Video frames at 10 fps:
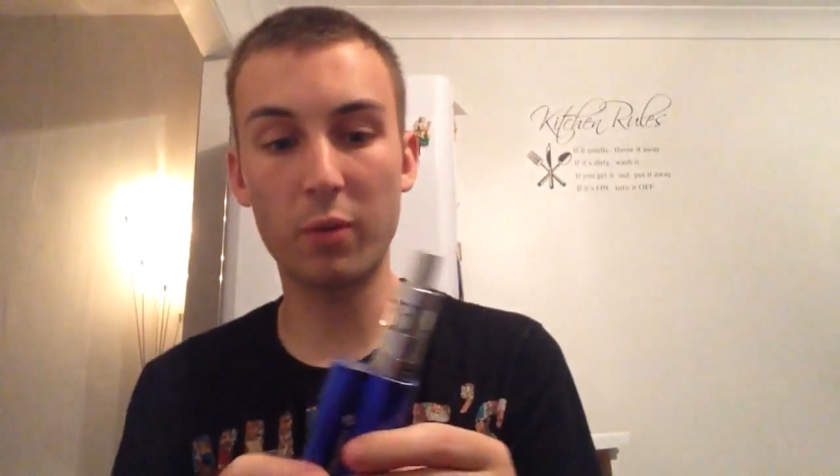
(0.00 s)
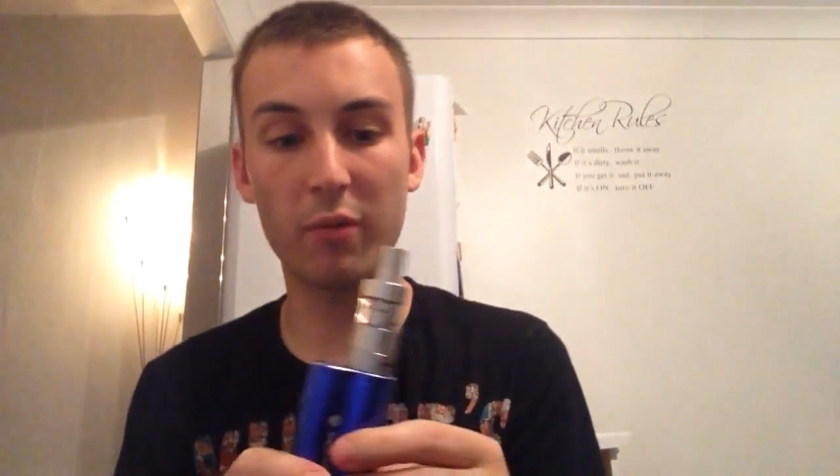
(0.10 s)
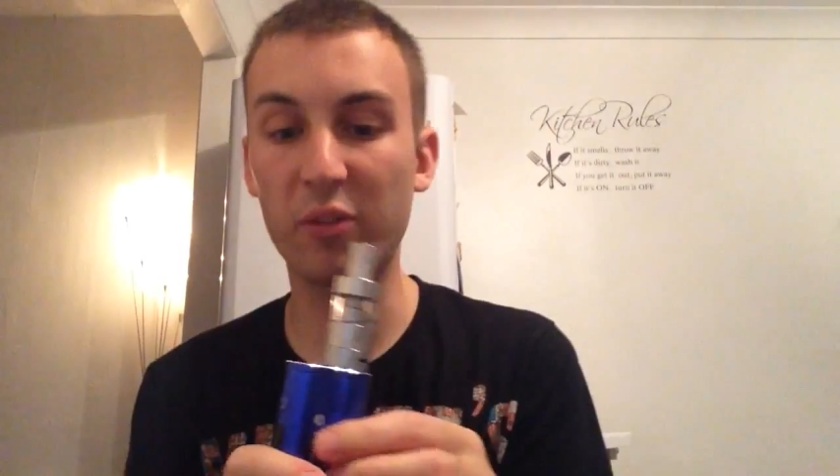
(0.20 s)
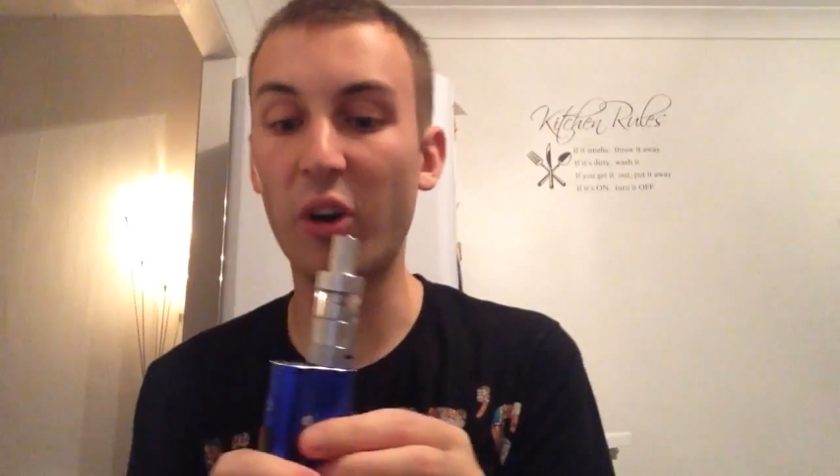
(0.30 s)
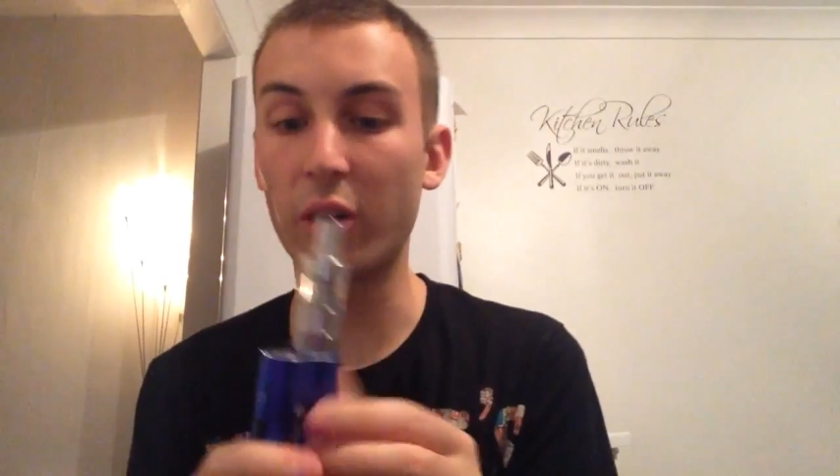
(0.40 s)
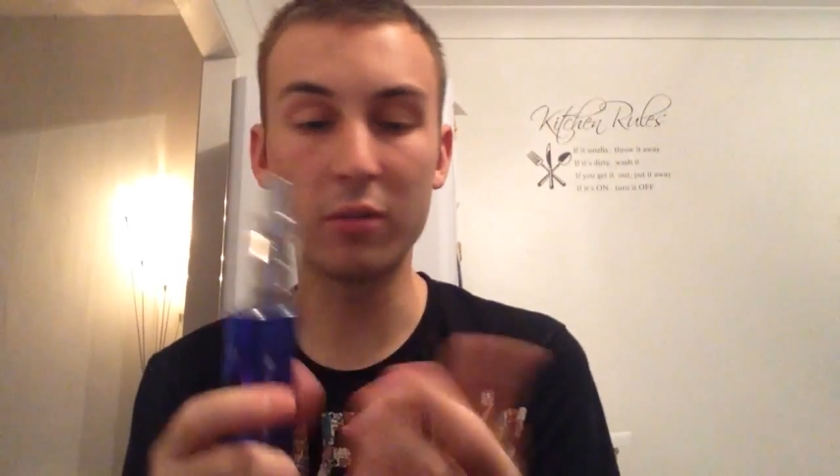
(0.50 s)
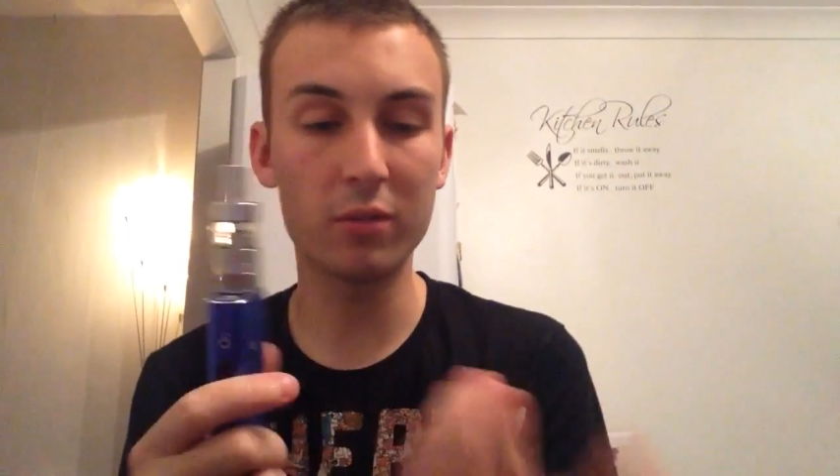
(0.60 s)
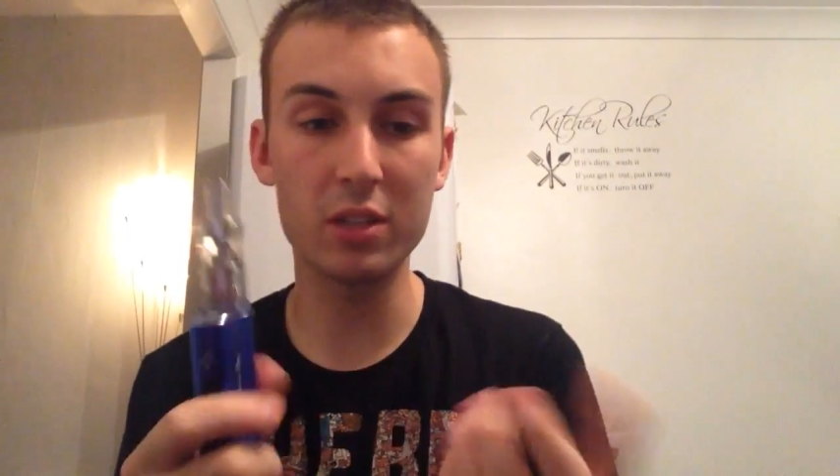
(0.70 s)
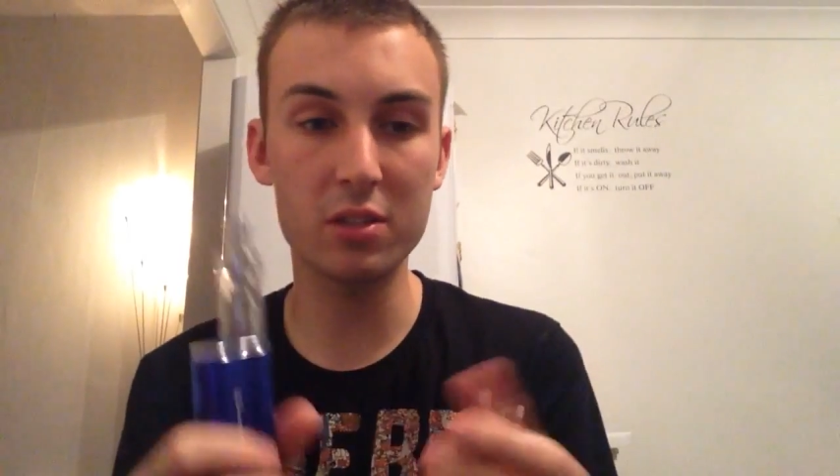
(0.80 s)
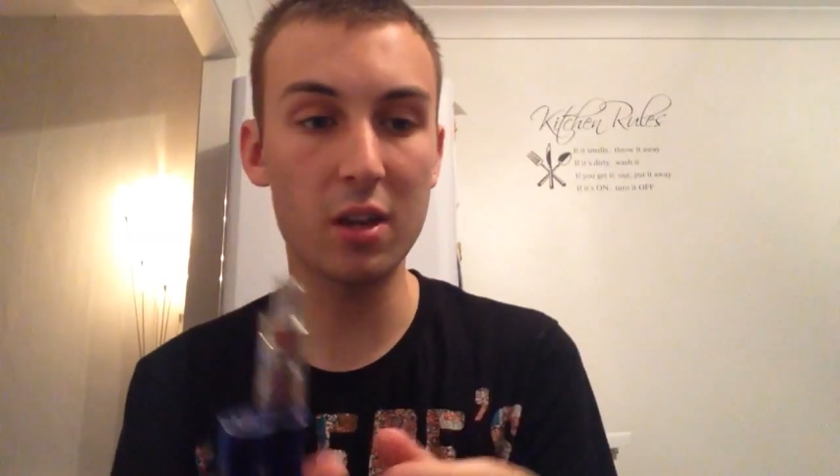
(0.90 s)
I'm fine.
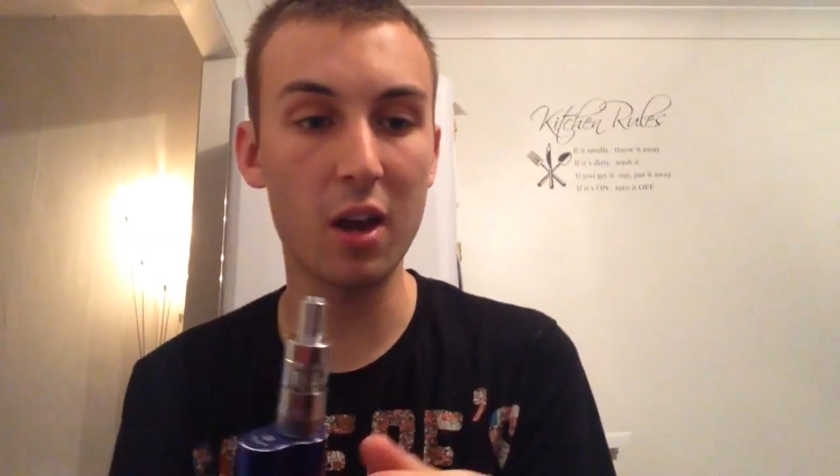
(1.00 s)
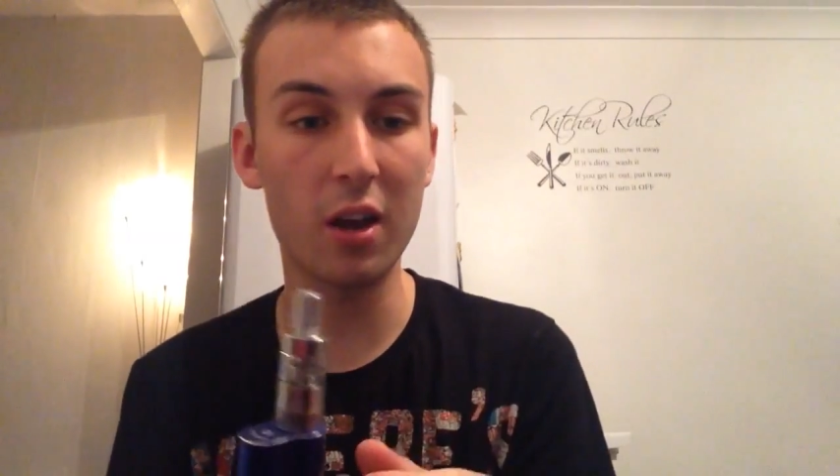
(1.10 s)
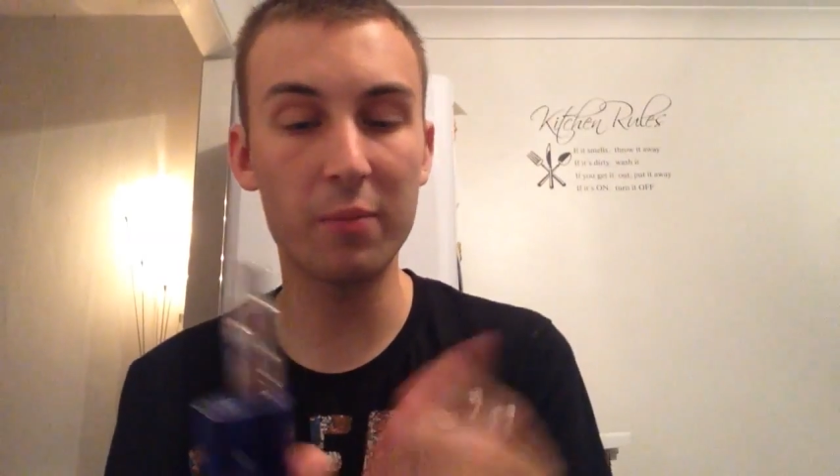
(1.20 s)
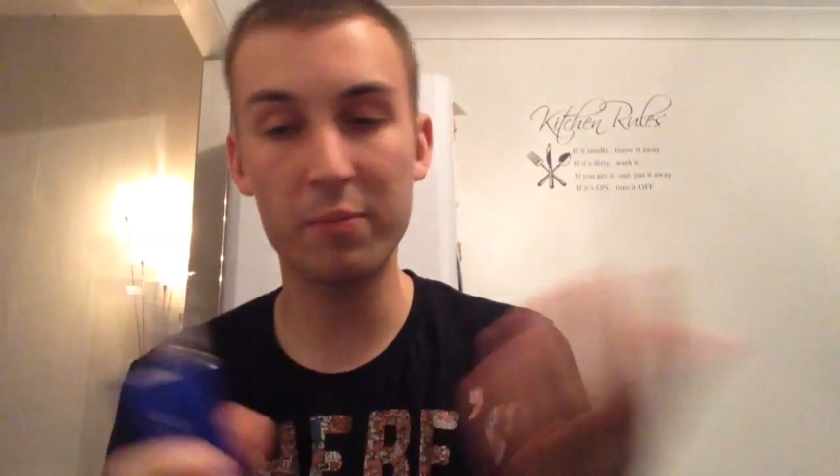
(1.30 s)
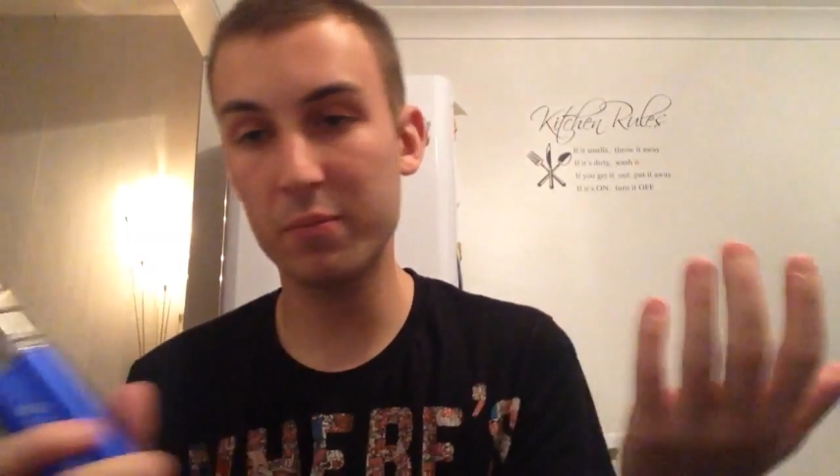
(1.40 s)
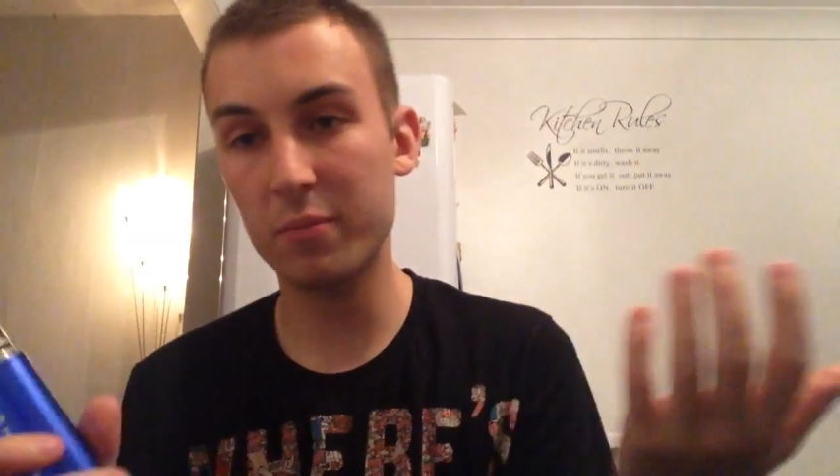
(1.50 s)
It's a